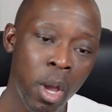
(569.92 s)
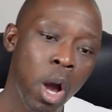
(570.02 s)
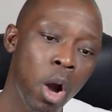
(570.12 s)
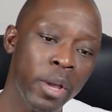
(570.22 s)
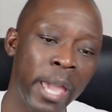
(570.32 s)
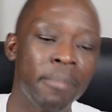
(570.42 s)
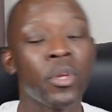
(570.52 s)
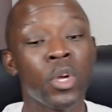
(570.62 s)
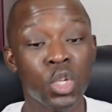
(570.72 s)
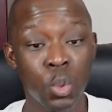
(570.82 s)
Okay,
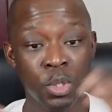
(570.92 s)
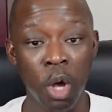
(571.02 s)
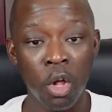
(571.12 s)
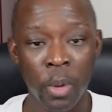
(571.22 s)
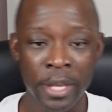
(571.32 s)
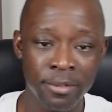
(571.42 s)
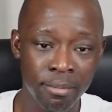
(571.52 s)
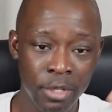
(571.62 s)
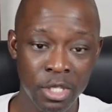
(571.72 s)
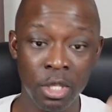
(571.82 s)
so as always,
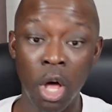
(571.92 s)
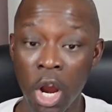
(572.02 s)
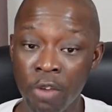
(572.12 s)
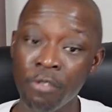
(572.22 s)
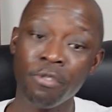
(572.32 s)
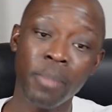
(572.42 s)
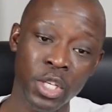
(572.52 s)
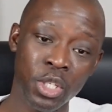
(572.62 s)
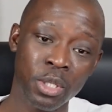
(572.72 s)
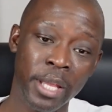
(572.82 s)
this is a lot of
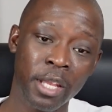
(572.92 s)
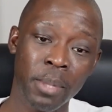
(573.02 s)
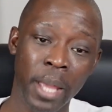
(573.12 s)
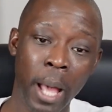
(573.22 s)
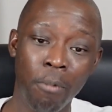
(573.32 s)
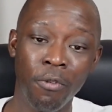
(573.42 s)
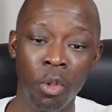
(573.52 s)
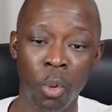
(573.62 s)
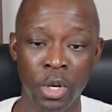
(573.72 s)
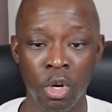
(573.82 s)
information that can be helpful
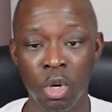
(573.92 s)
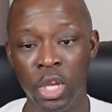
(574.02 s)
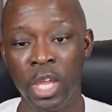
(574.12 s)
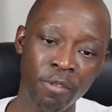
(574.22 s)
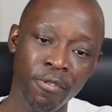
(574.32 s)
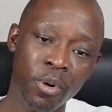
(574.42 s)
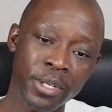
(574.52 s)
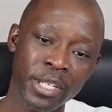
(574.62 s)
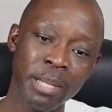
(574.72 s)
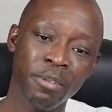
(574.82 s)
when you're looking for a
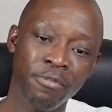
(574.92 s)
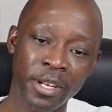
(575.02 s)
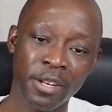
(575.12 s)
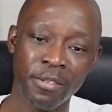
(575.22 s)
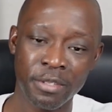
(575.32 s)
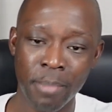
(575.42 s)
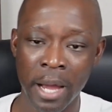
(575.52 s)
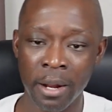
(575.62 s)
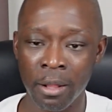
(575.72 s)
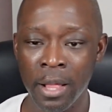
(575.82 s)
team effectiveness
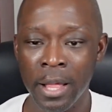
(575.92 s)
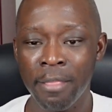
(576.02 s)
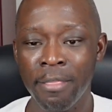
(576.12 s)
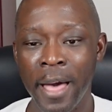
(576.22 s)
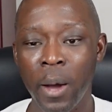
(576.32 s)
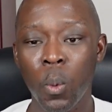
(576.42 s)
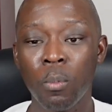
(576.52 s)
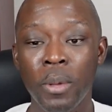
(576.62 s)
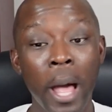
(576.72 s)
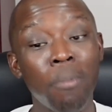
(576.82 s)
model that will
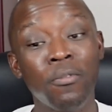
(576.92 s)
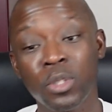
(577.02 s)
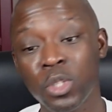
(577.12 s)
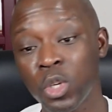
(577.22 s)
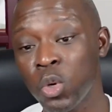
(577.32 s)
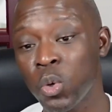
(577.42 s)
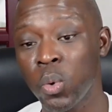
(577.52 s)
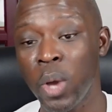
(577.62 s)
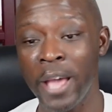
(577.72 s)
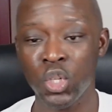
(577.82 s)
be helpful to you
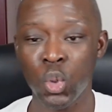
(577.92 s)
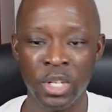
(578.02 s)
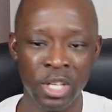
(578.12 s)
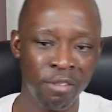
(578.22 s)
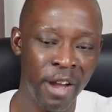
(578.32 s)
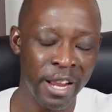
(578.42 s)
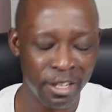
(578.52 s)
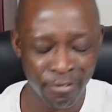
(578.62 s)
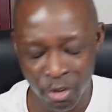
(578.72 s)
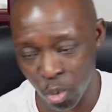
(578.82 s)
as you identify
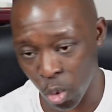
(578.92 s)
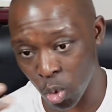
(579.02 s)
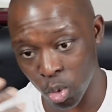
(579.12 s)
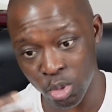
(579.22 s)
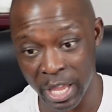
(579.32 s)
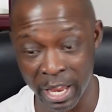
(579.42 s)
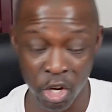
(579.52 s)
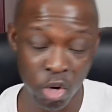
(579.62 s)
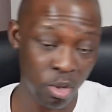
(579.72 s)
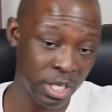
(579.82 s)
different roles in
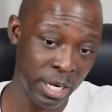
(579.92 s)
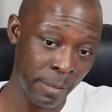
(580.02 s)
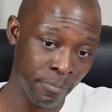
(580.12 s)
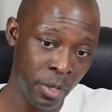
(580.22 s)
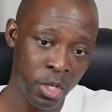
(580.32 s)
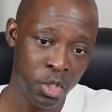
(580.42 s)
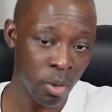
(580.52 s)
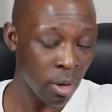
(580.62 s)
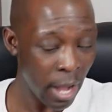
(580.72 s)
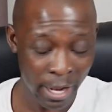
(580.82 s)
your team. So I
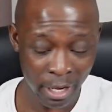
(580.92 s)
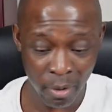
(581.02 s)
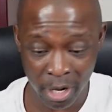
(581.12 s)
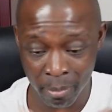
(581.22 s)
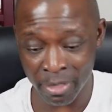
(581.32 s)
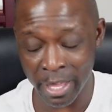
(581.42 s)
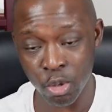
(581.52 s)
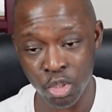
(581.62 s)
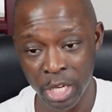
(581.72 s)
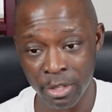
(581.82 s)
highly recommend that you
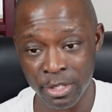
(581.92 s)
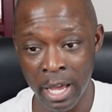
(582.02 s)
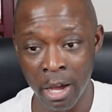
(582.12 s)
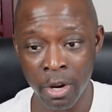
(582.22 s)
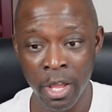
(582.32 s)
check this out